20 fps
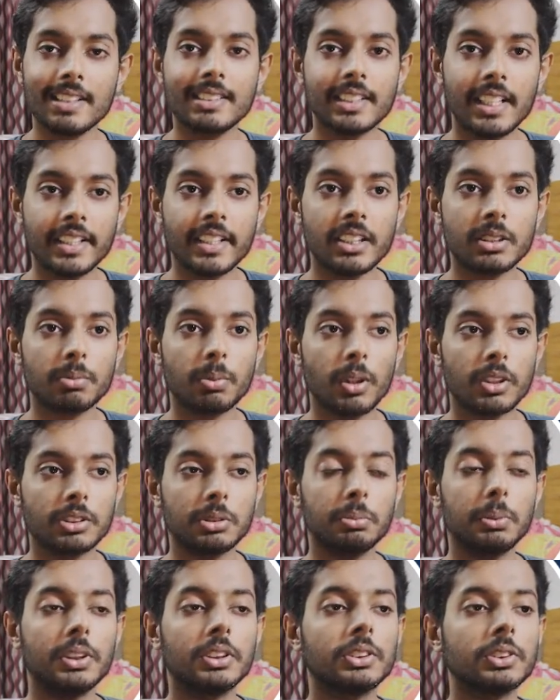light as
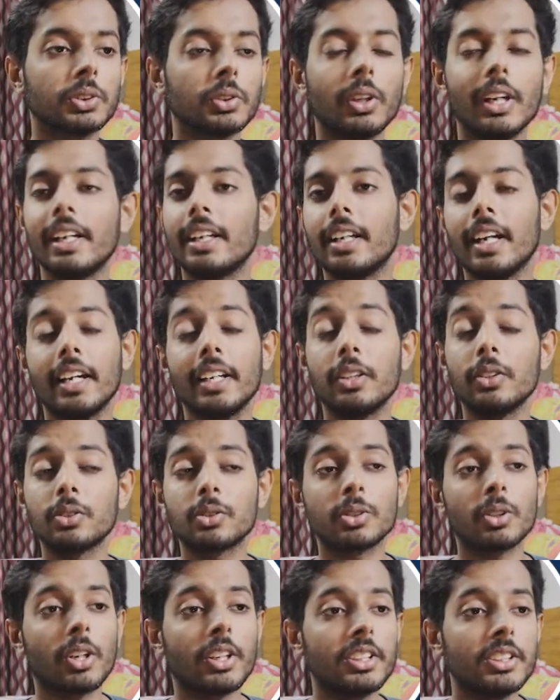possible, so I used
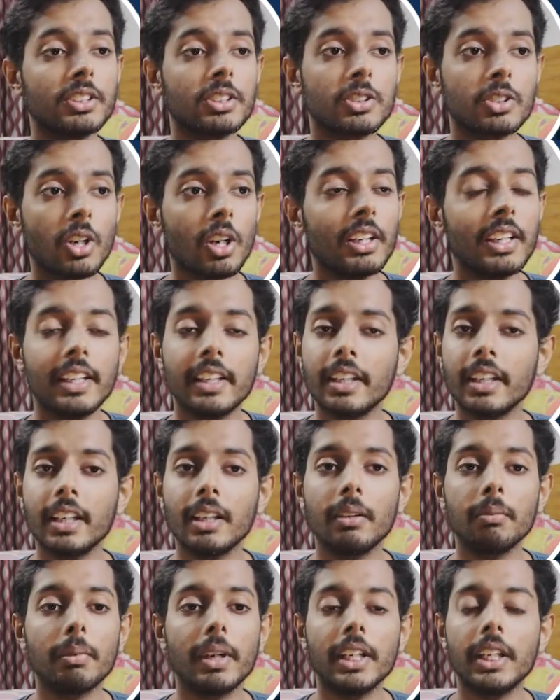to not install
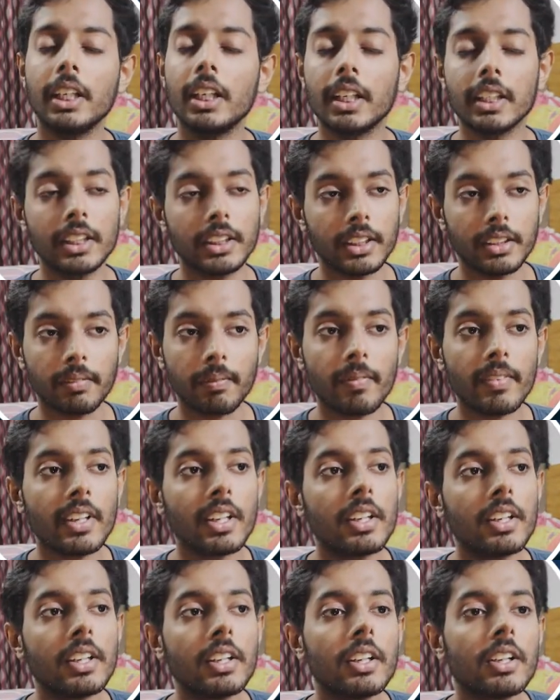anything.
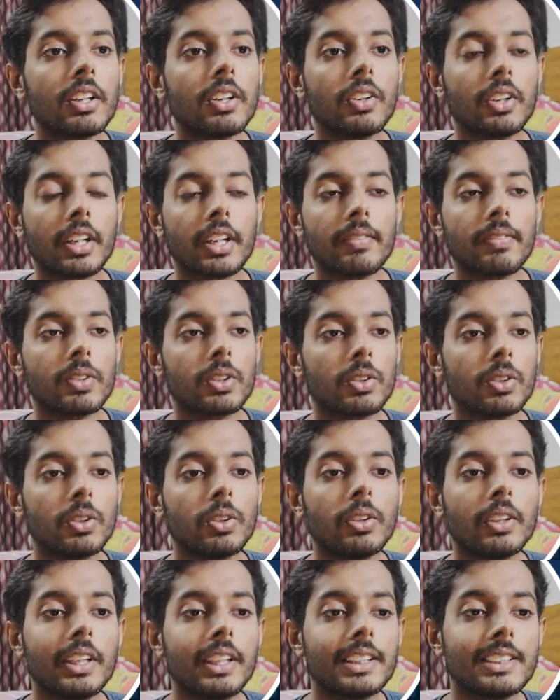Okay,
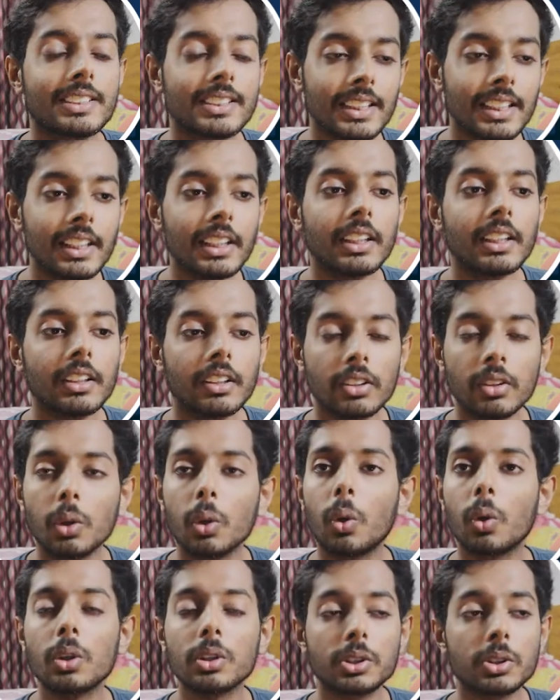so it still
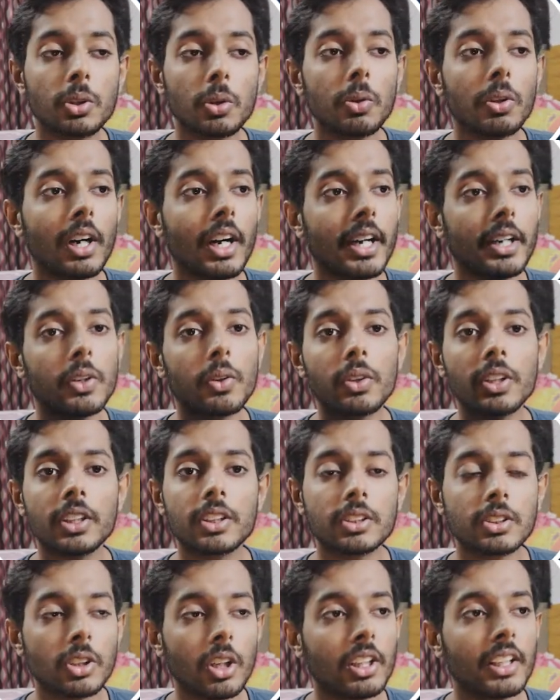holds true. I don't
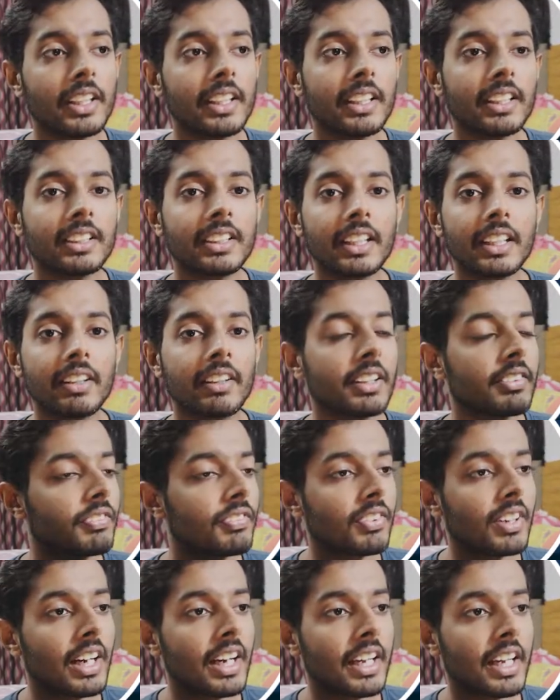install anything if
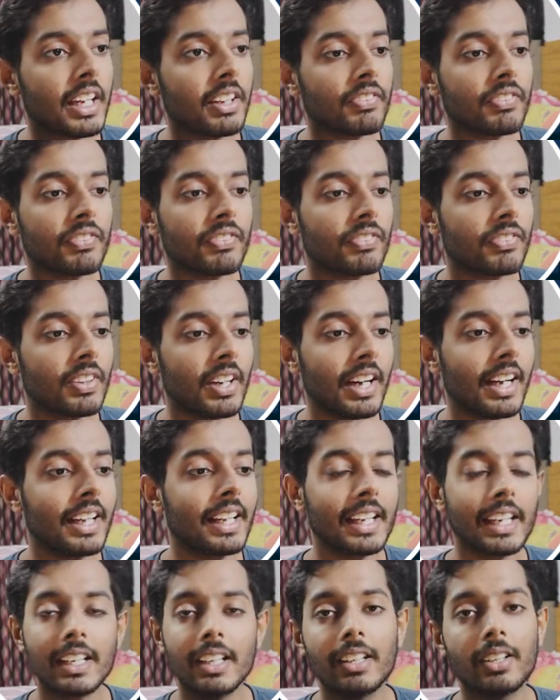I
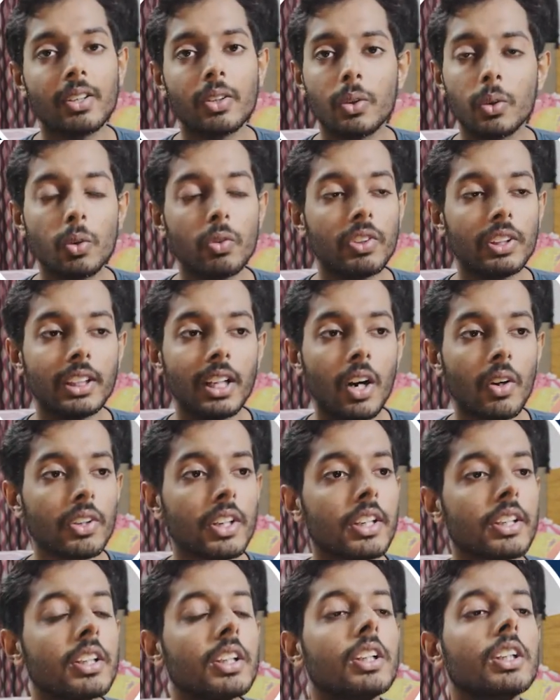can do without
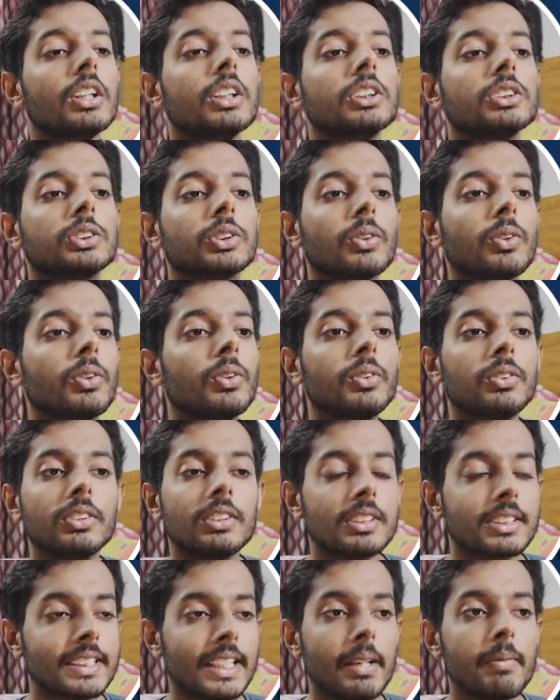it. So
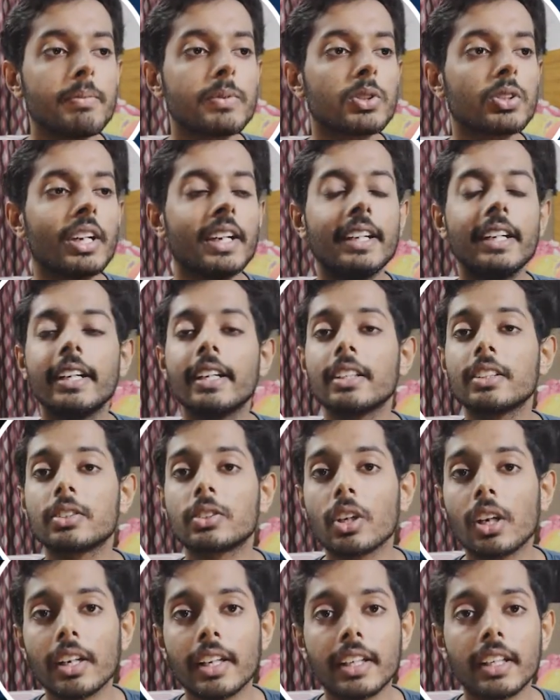same, so I didn't
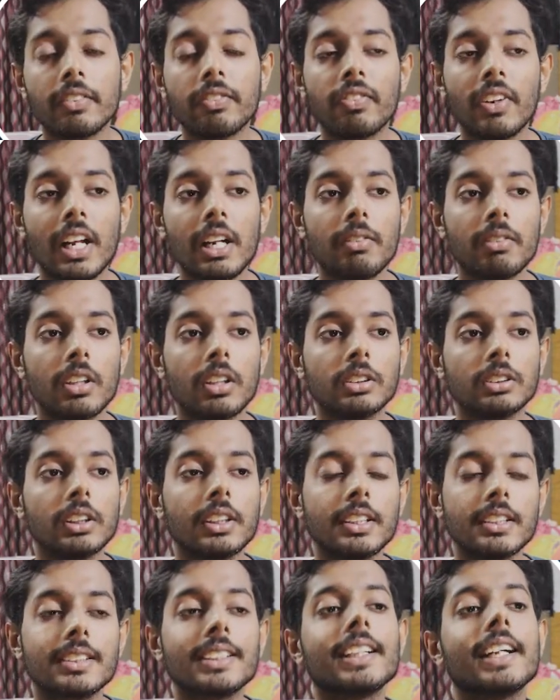install any file browser.
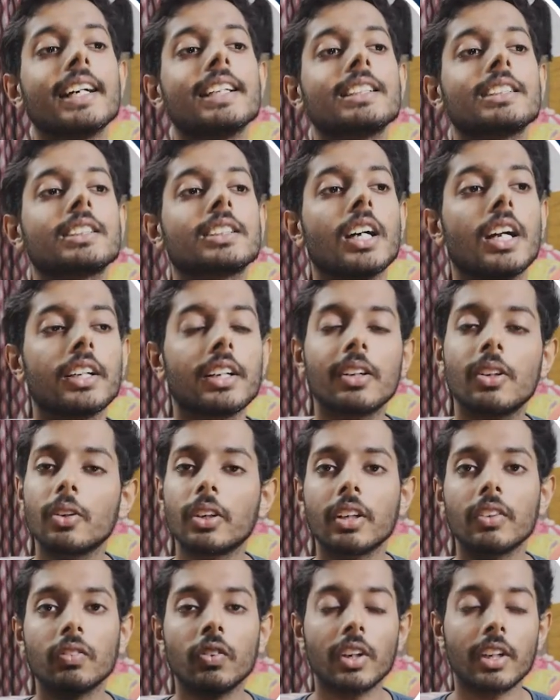Instead I started
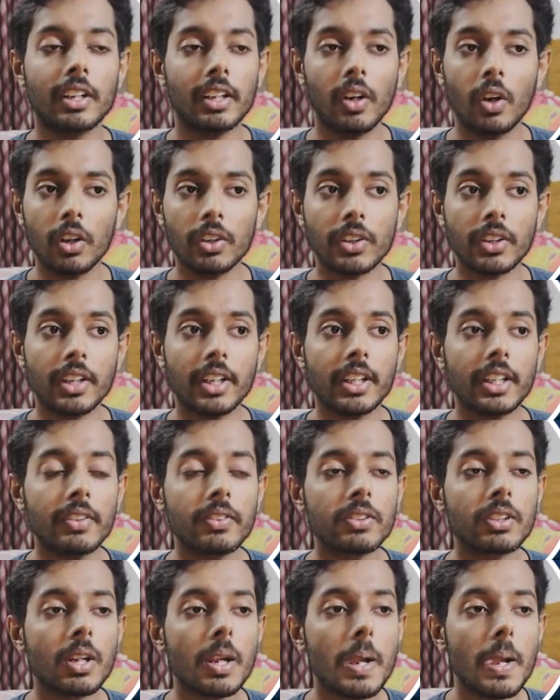looking for
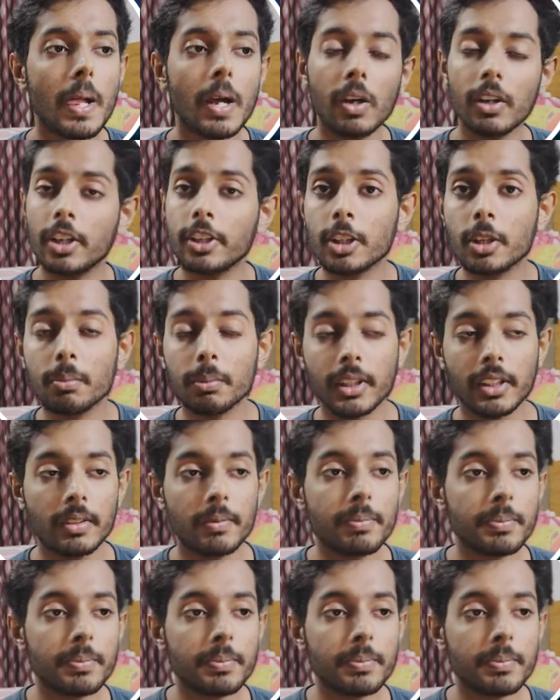alternatives on a terminal.